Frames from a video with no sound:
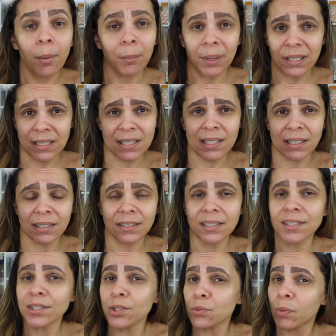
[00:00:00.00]
But listen,
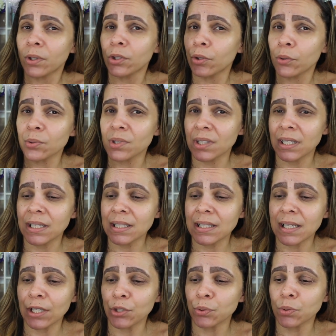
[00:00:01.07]
this is one of those
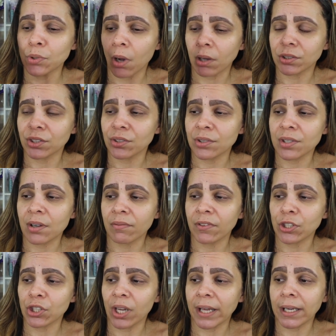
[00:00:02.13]
things that you talk to yourself
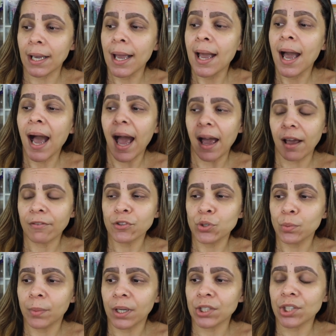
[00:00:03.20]
and you're like, I have
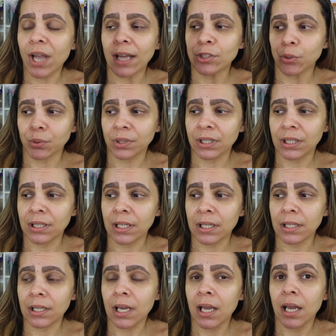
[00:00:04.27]
too much. I don't need
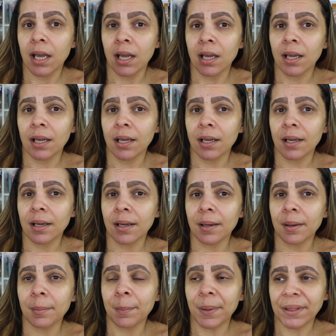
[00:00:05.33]
it.
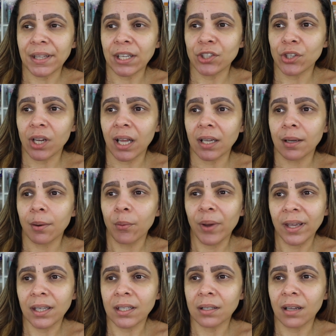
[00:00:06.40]
But then you're like,
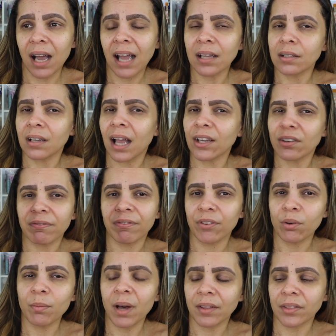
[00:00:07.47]
wait, I could
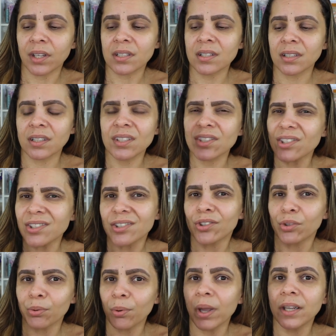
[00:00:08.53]
film on this, and this is a
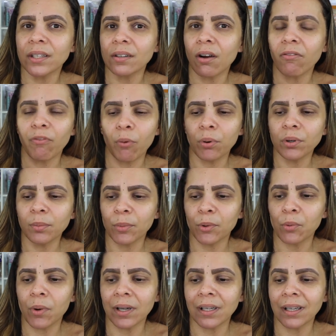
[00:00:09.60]
great
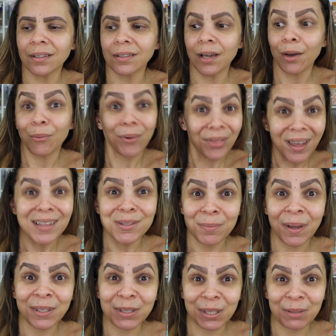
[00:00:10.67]
affordable one. And well, that's
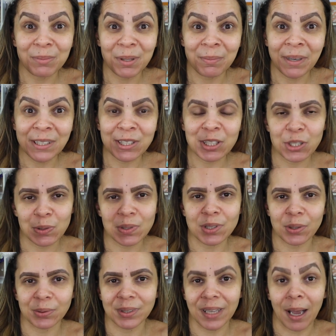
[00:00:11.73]
gonna be my excuse.
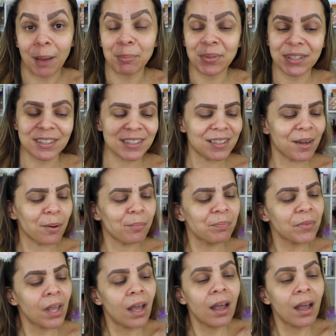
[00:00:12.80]
So yeah, picked it up.